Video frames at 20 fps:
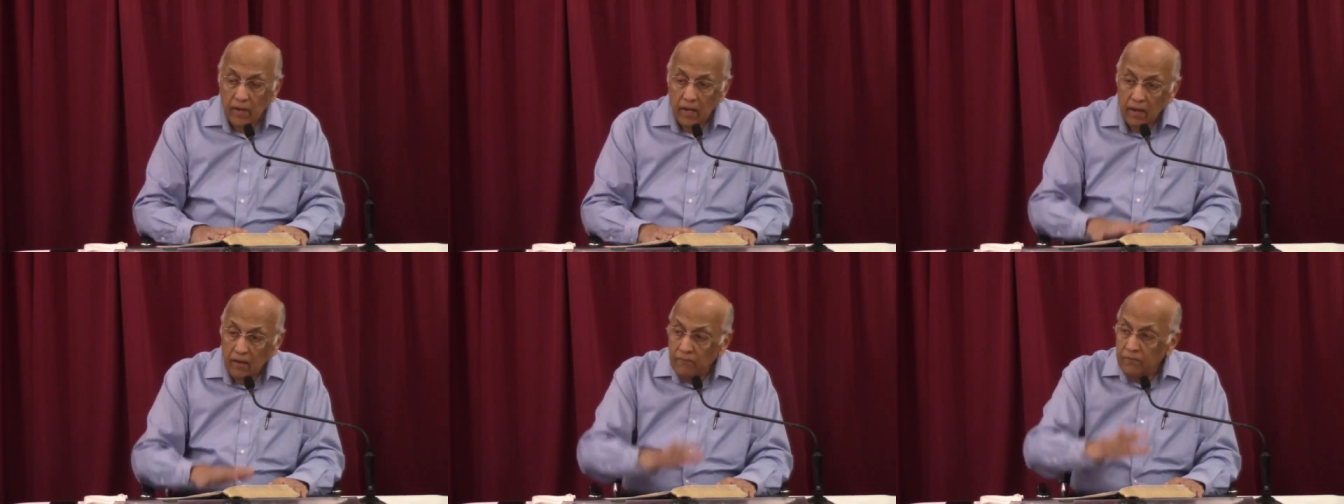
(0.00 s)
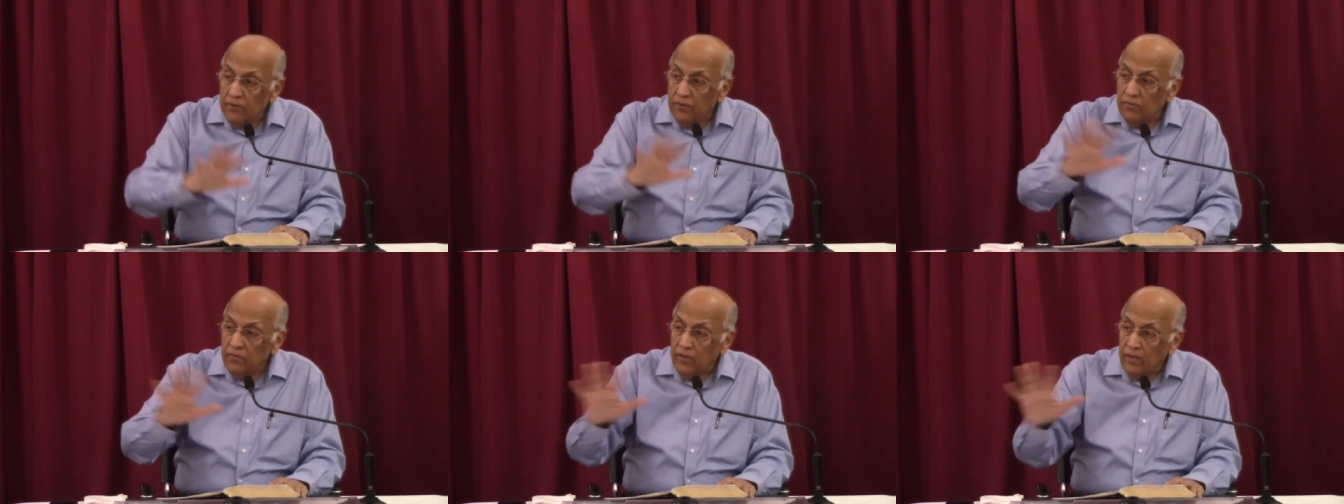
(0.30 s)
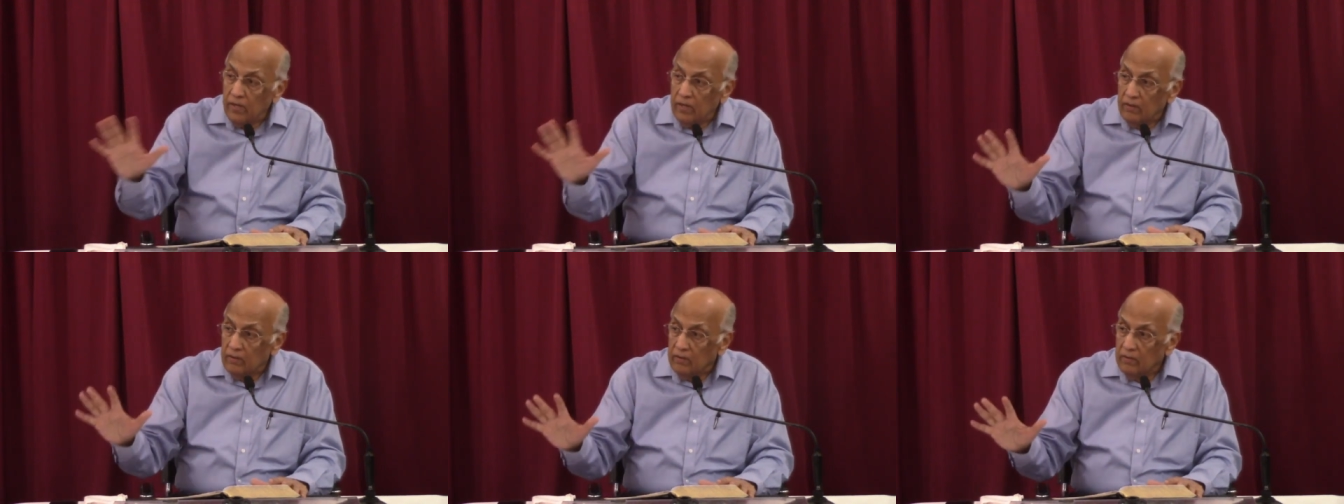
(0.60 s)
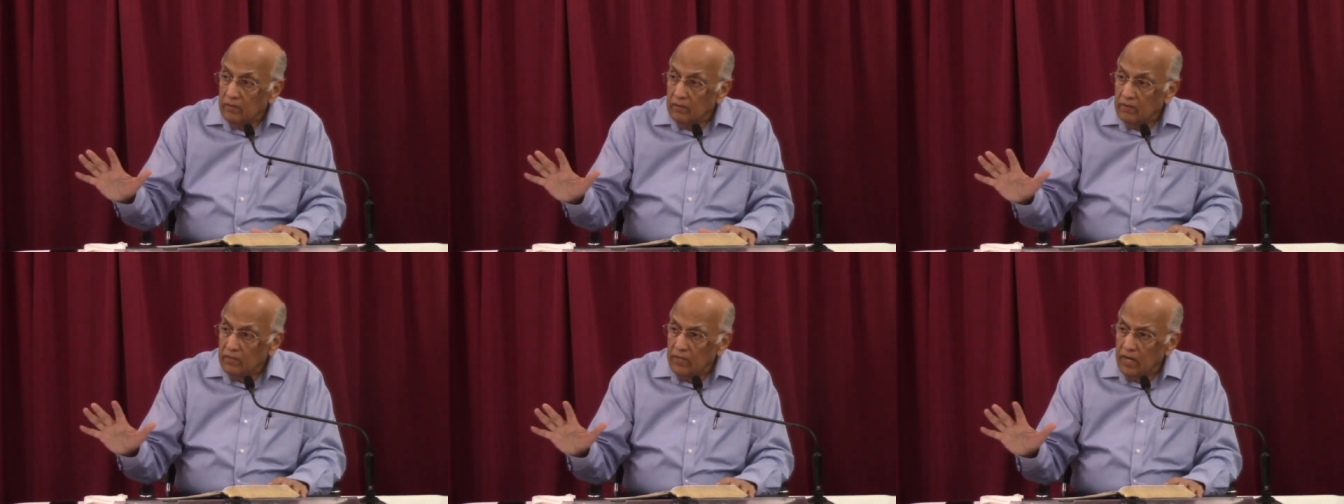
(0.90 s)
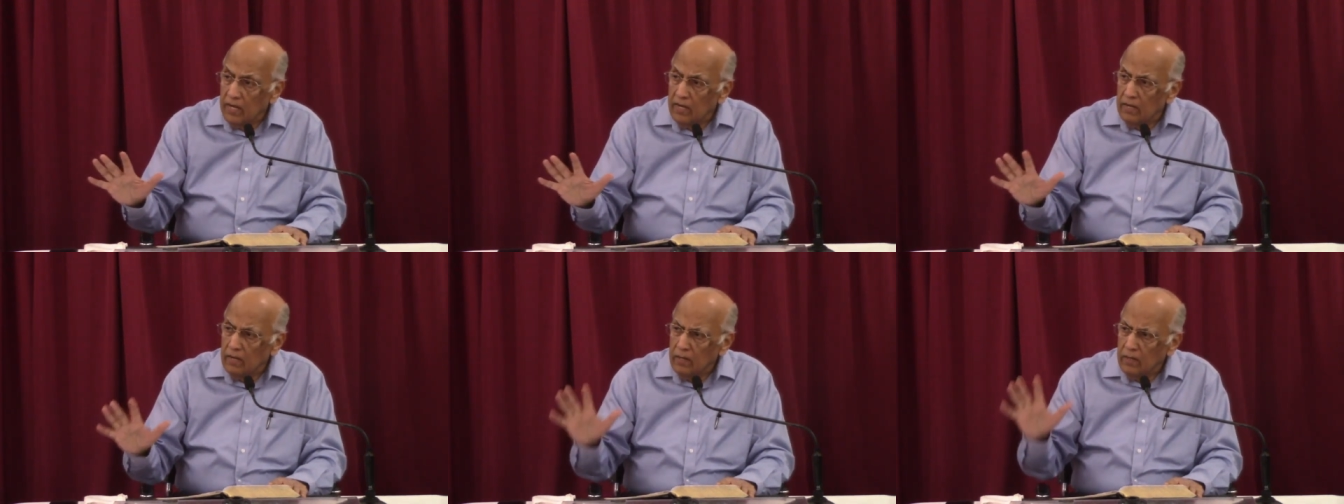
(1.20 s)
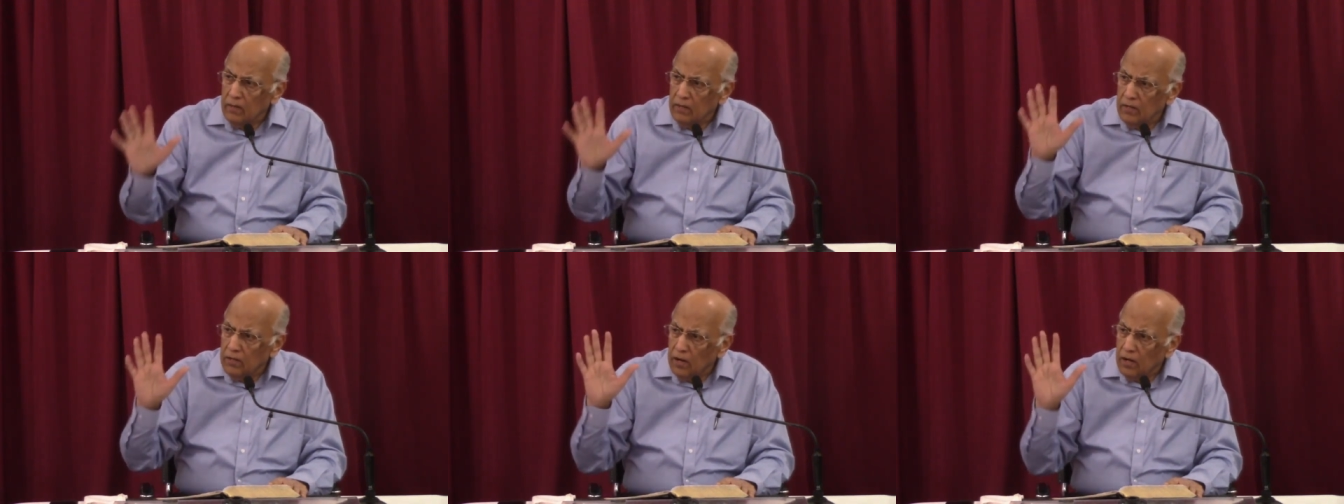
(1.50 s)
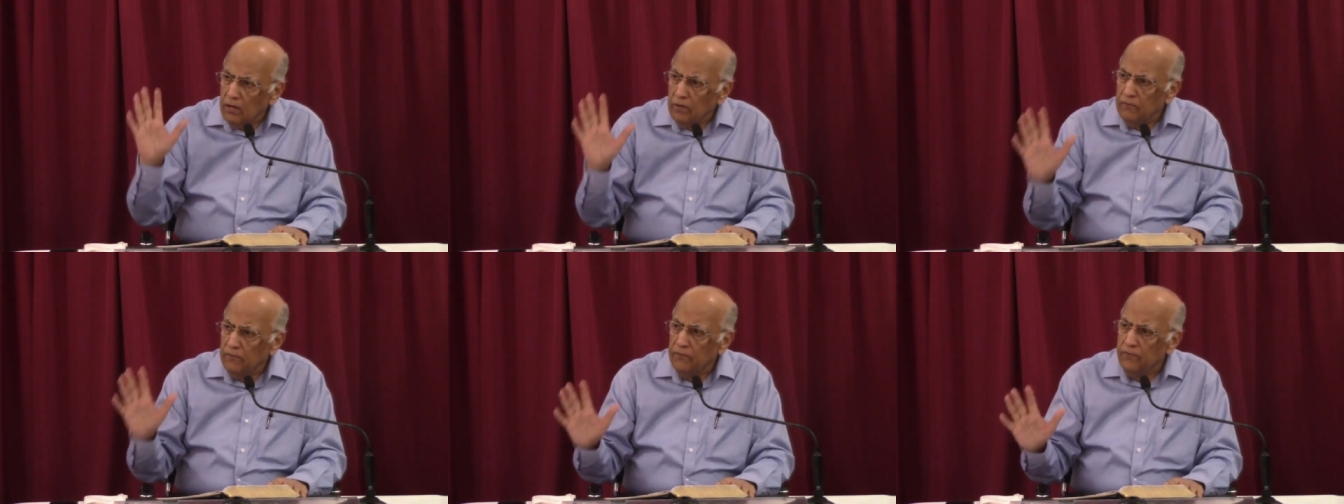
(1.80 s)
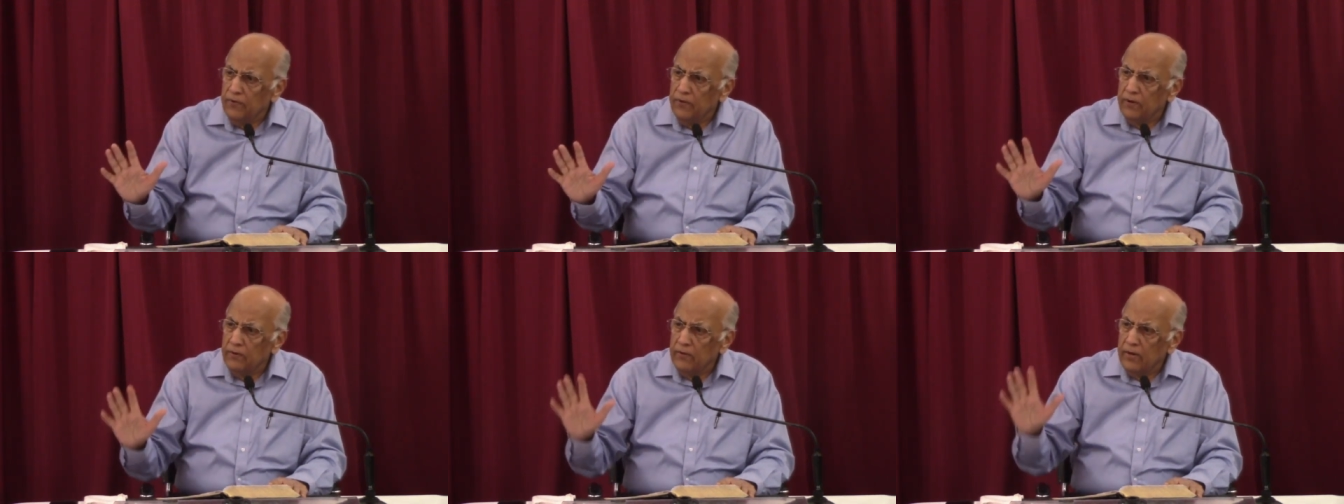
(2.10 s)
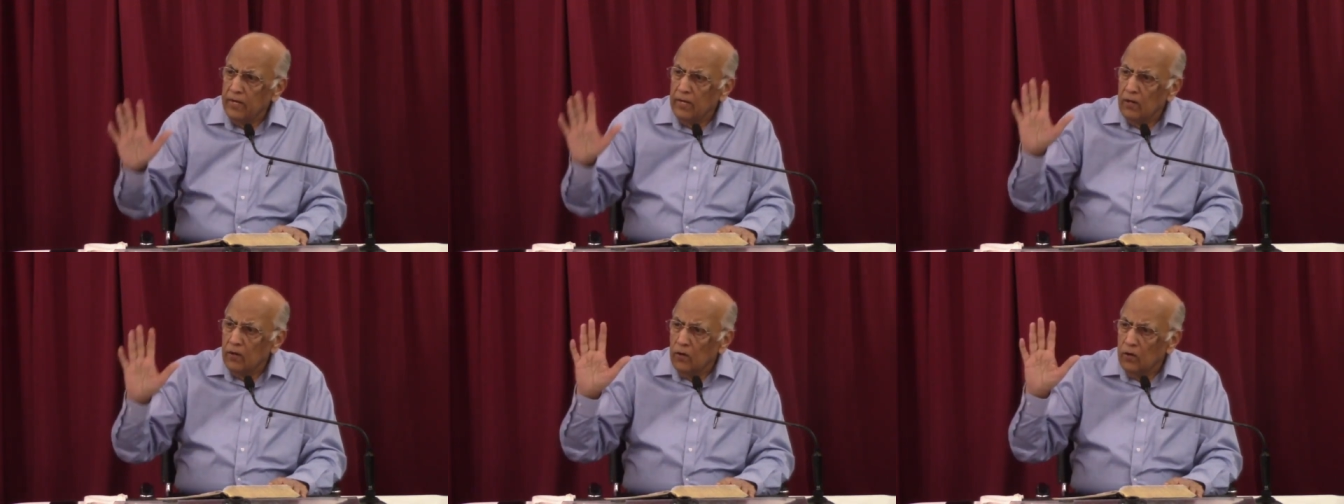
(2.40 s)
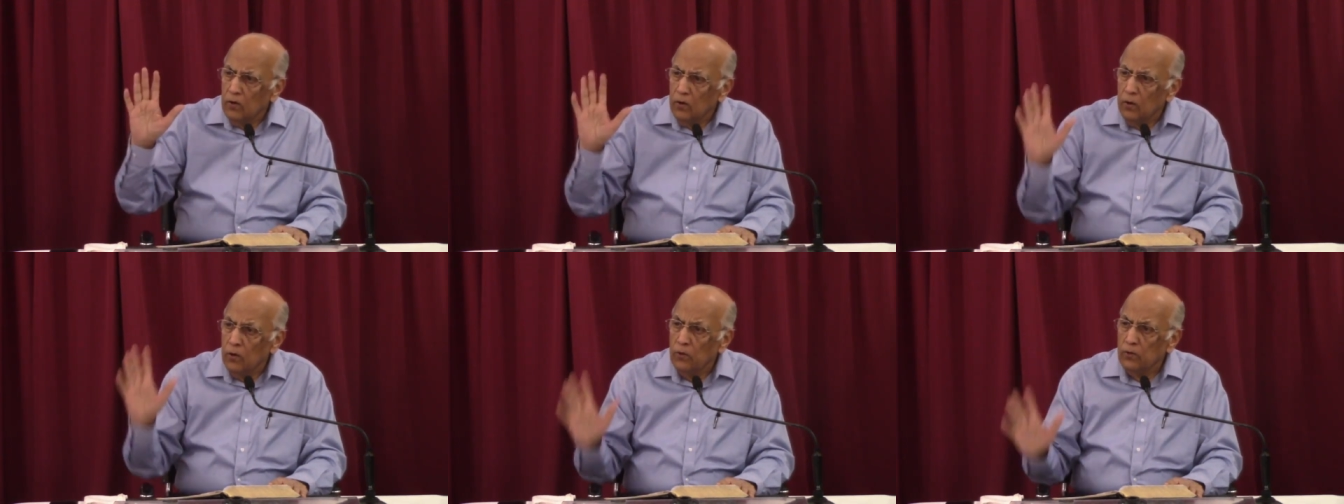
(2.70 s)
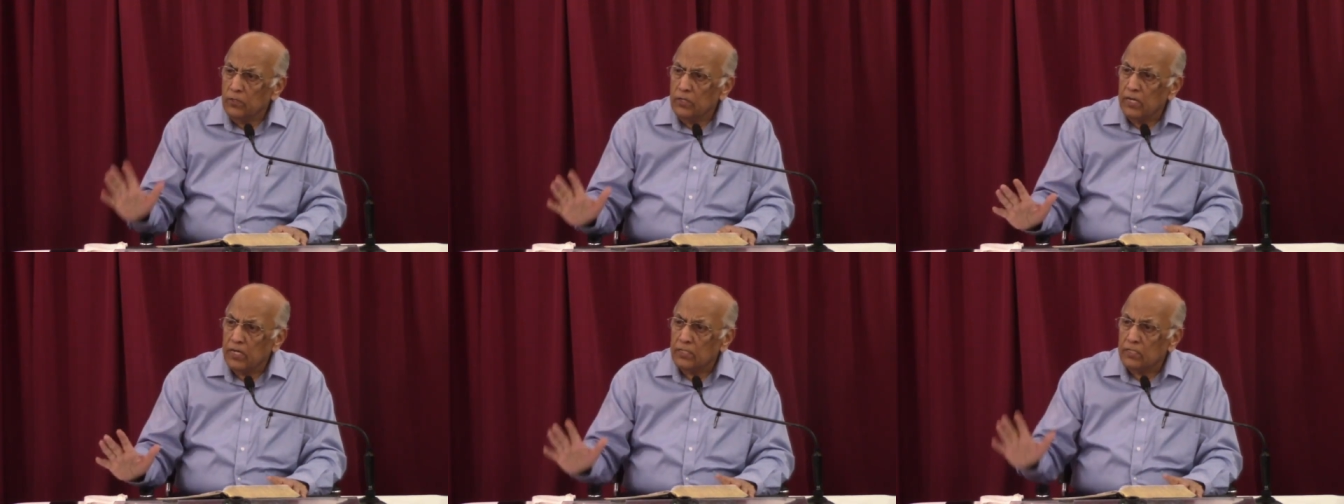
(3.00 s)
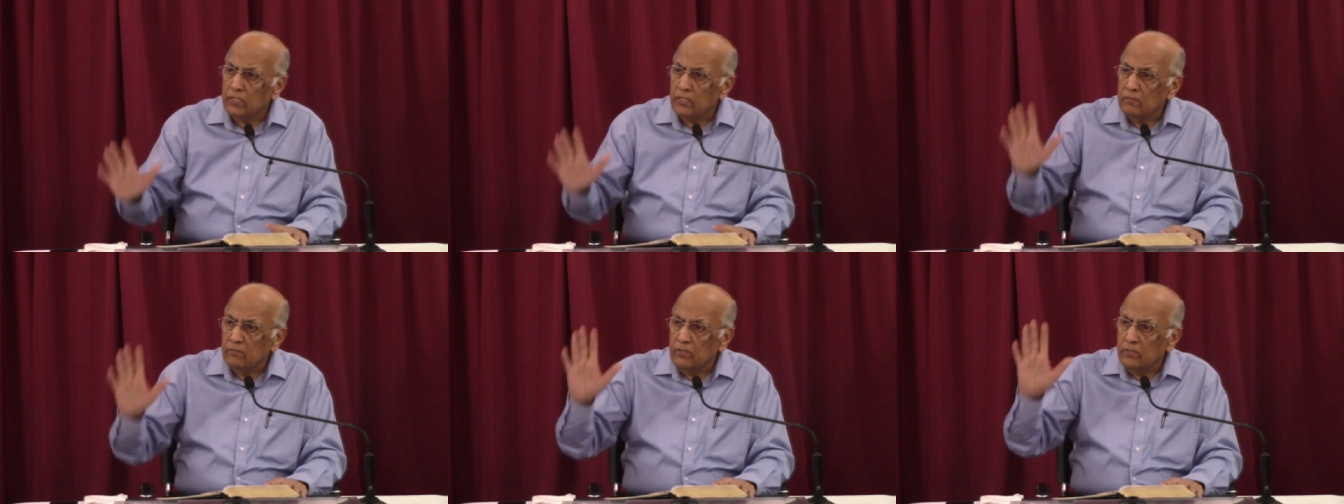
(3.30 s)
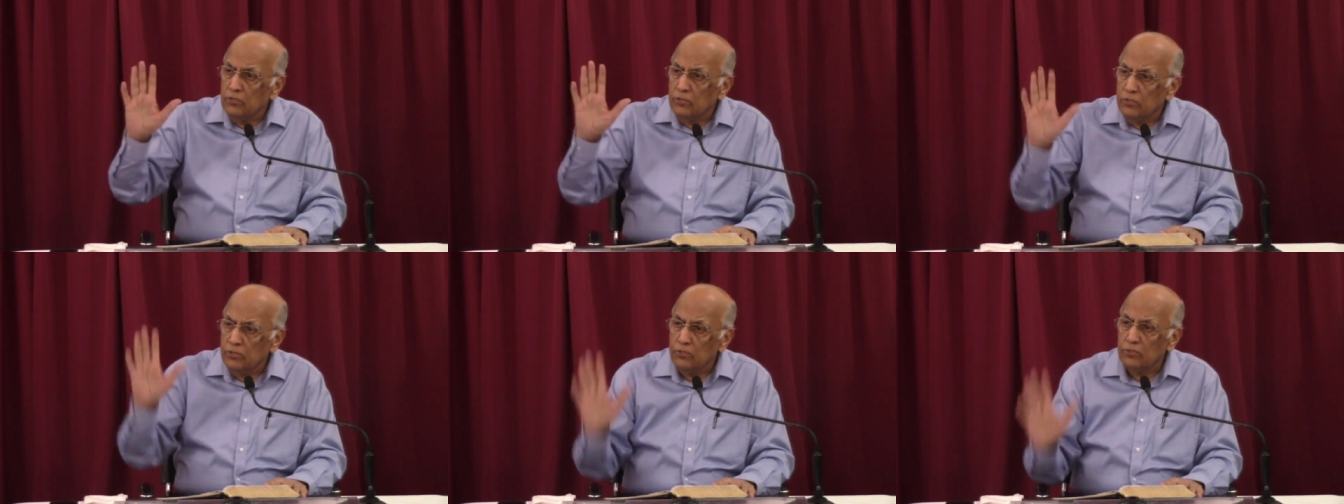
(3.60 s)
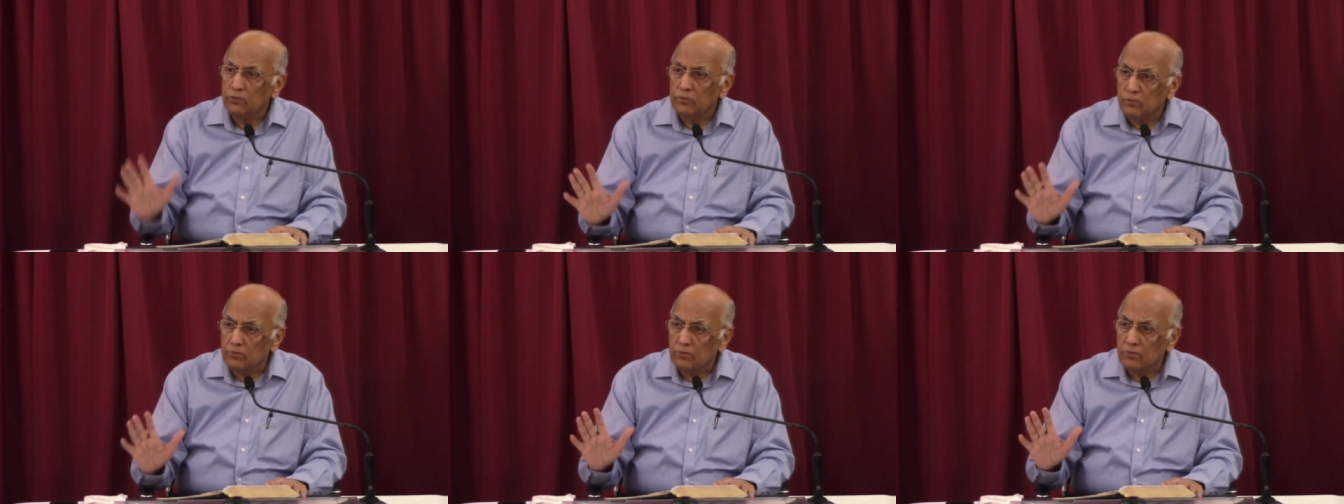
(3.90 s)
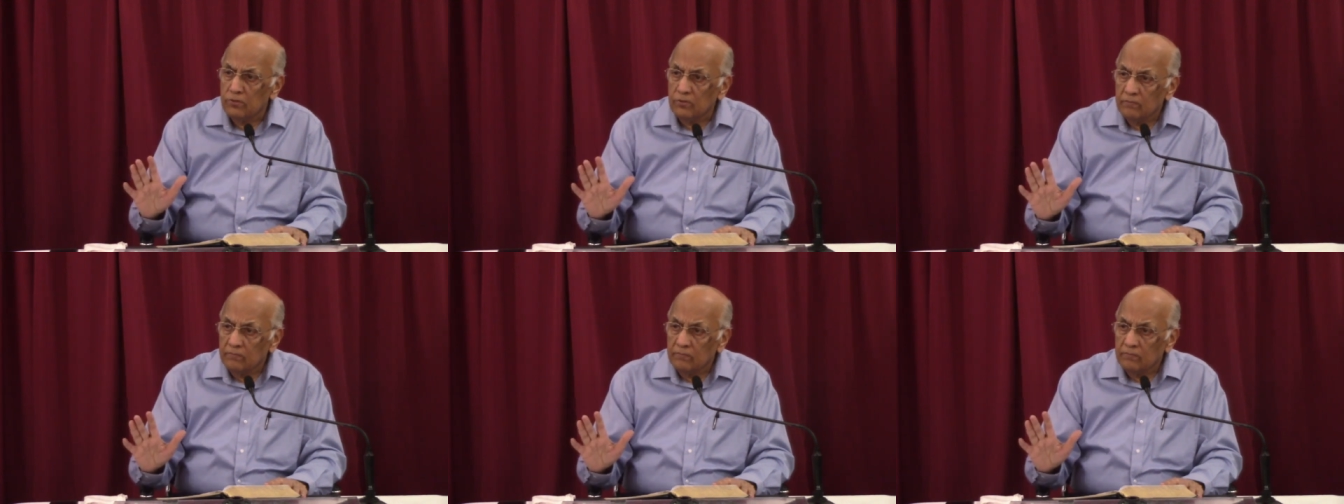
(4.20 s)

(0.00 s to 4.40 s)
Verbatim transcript: Everything is like a God fearing Old Testament Jew.